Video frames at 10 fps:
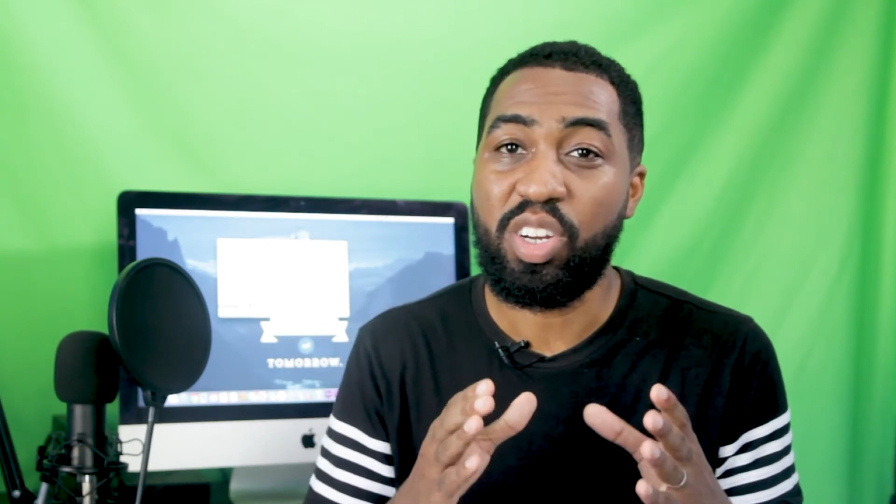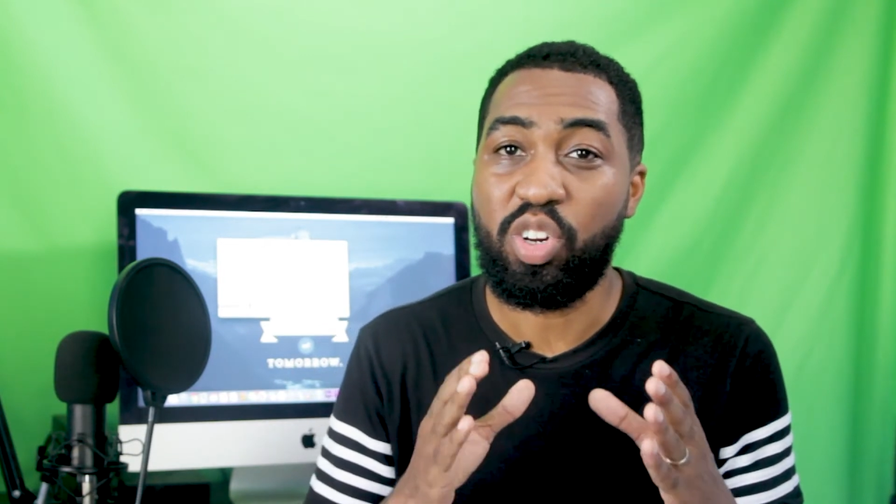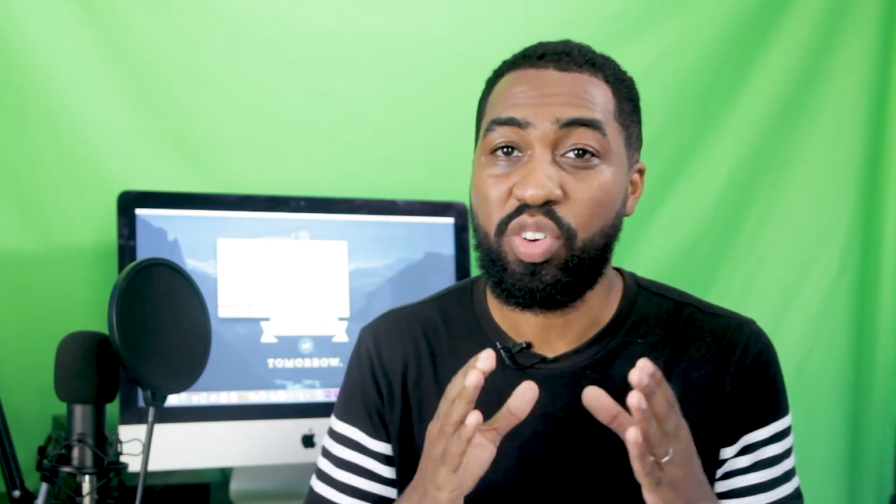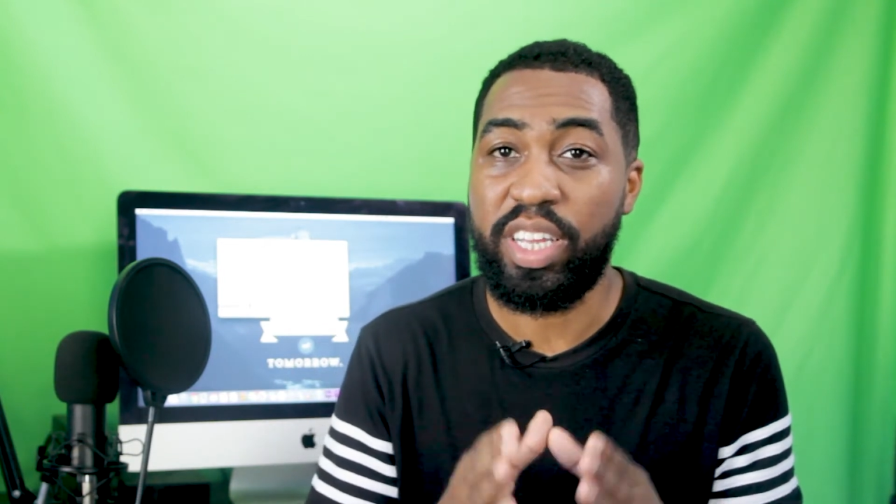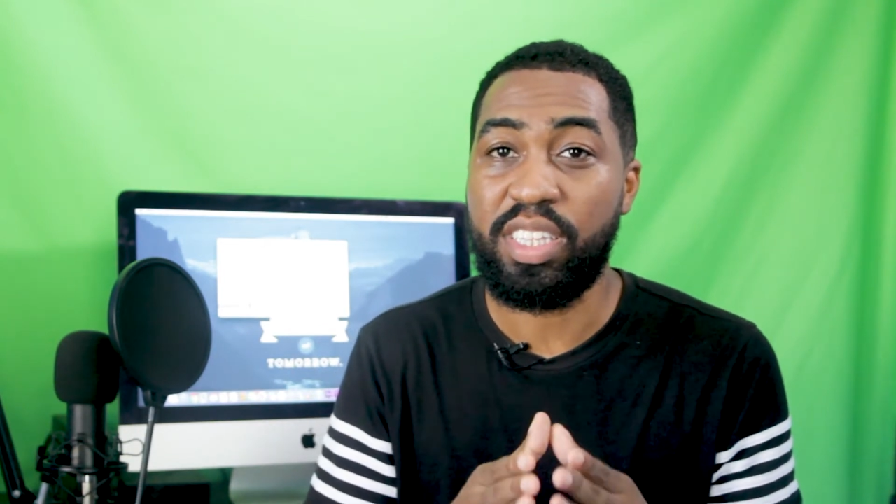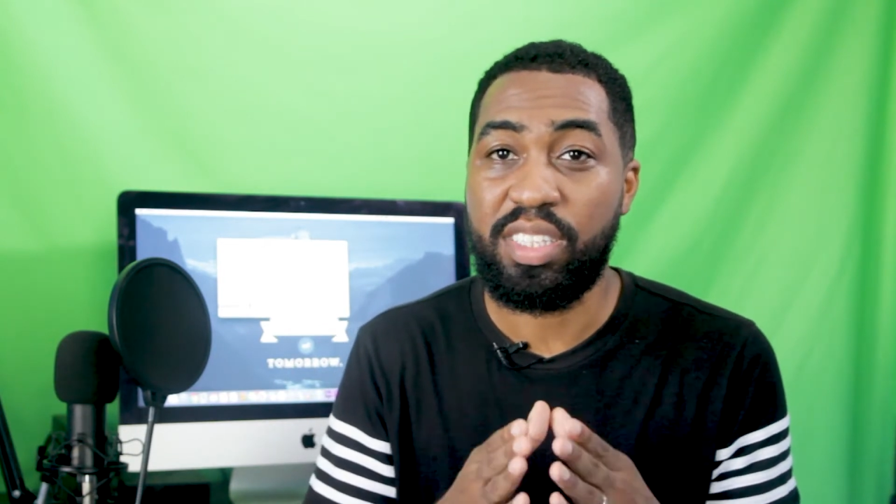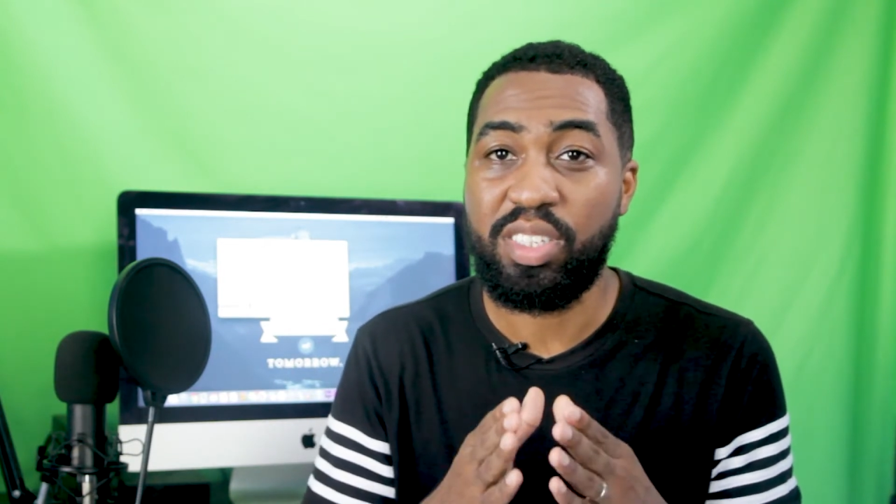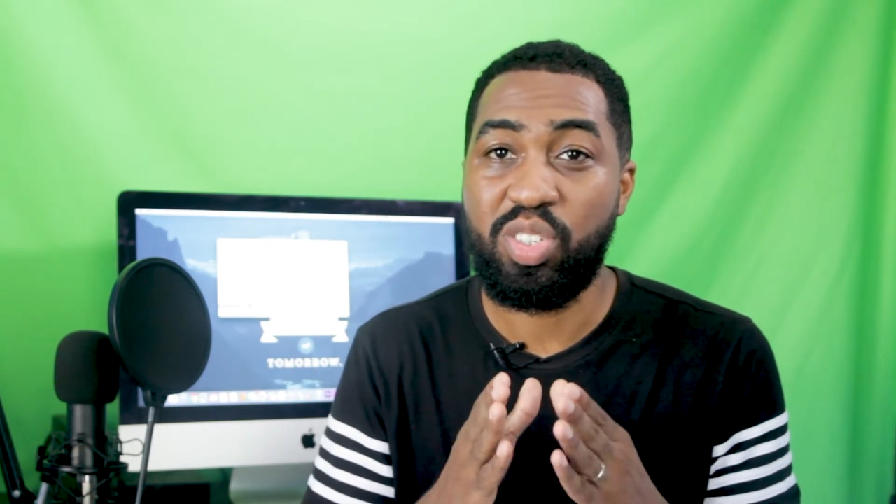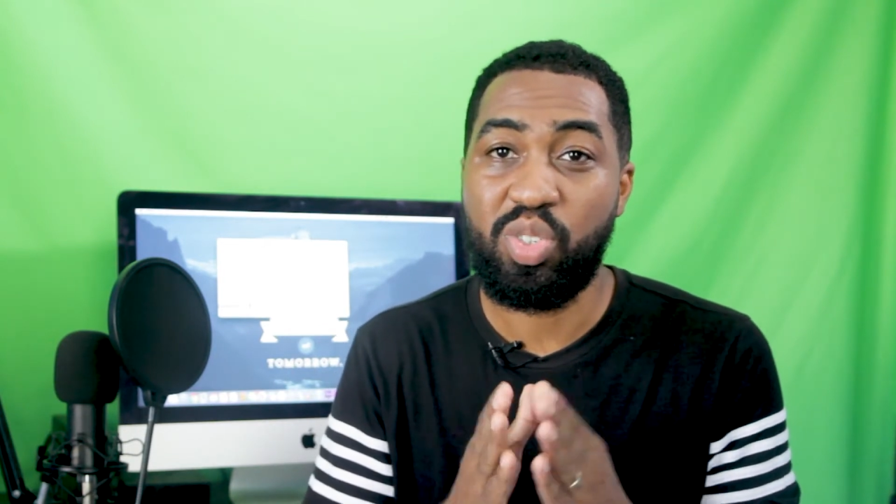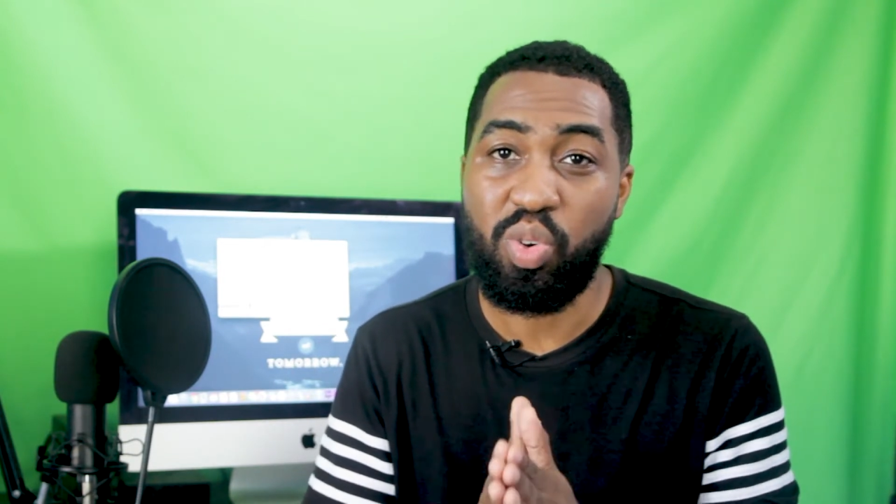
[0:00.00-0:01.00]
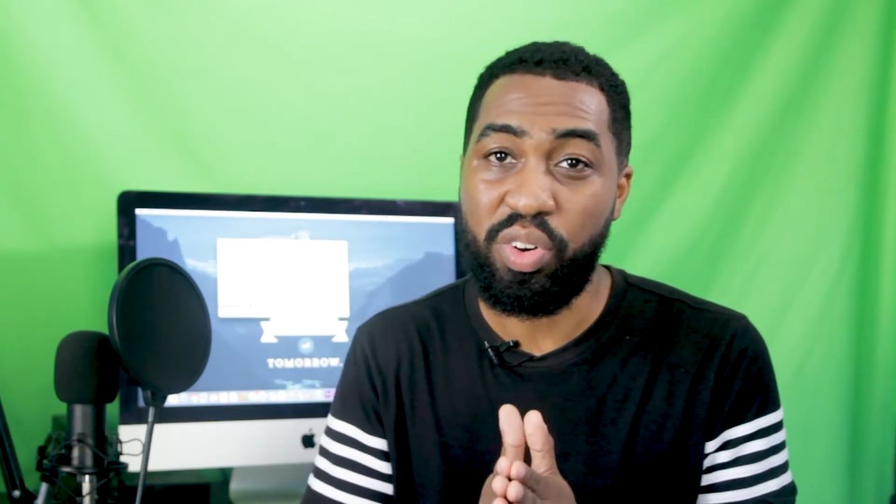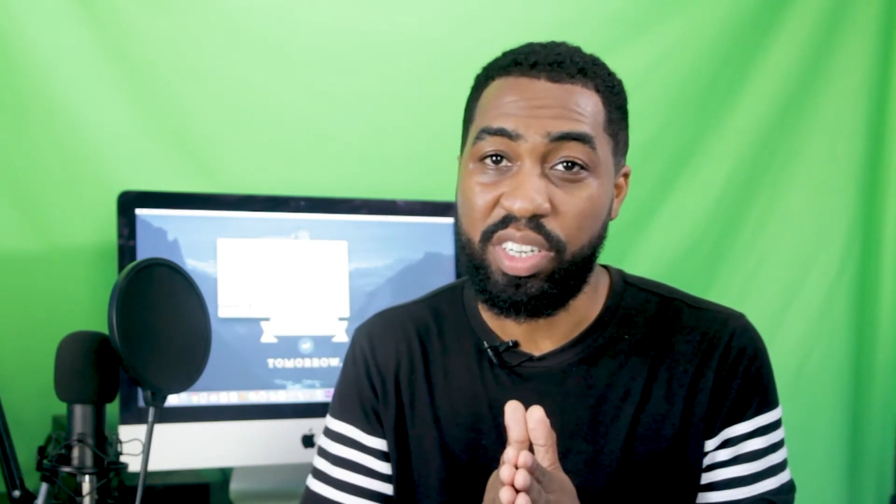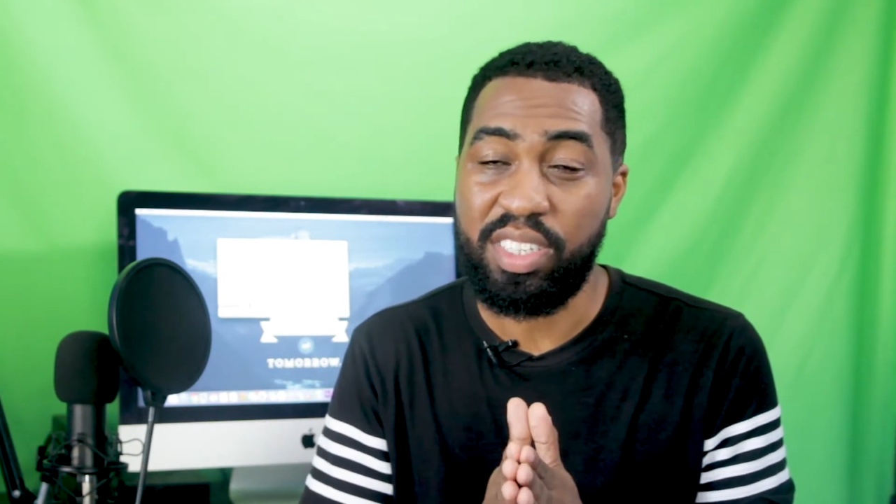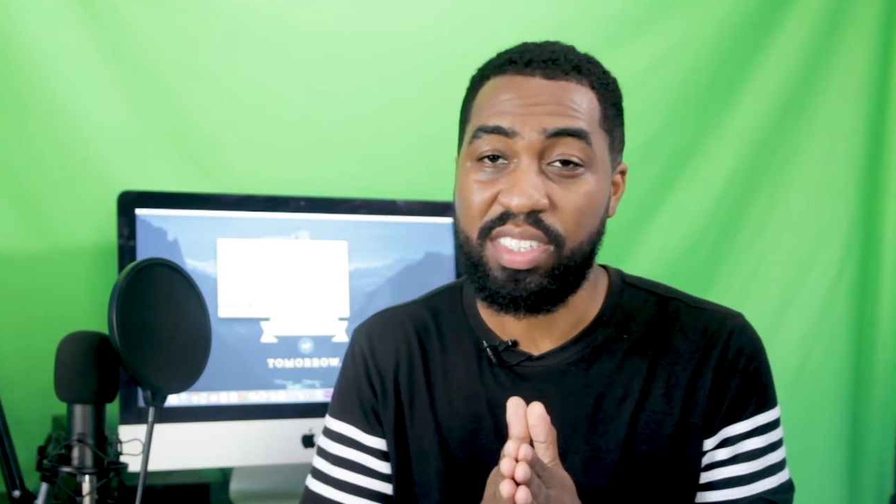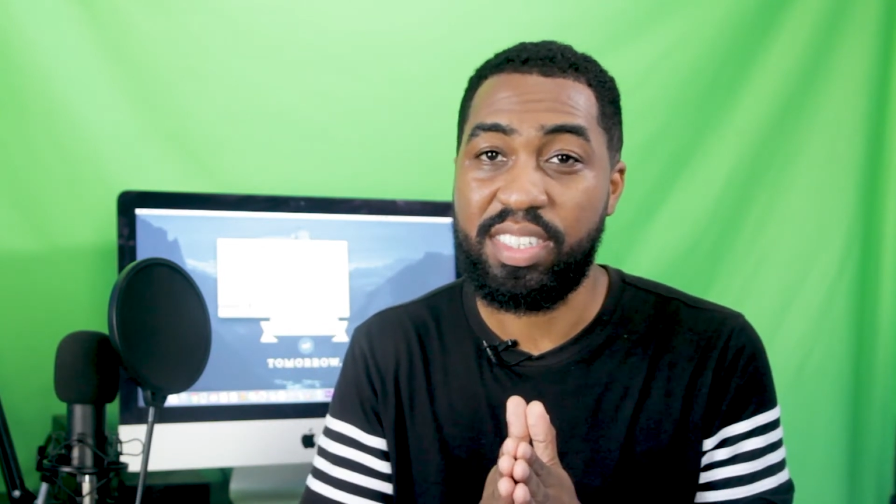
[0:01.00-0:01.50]
great
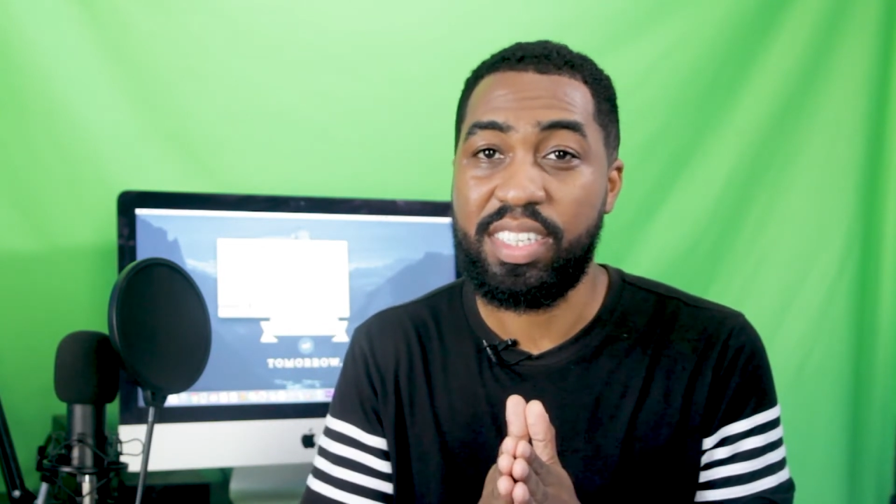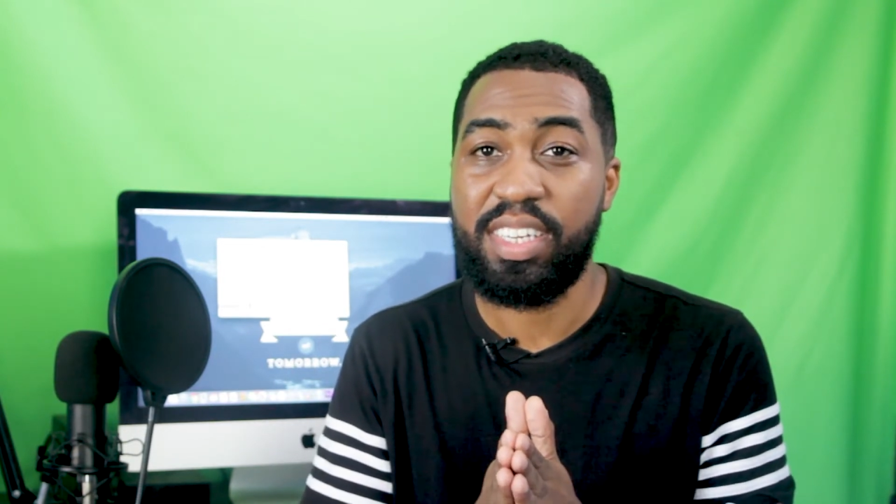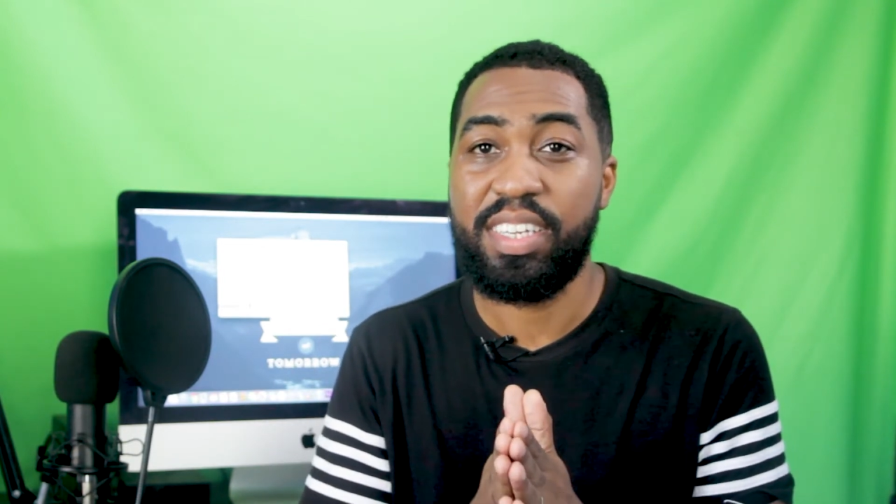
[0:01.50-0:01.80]
stories.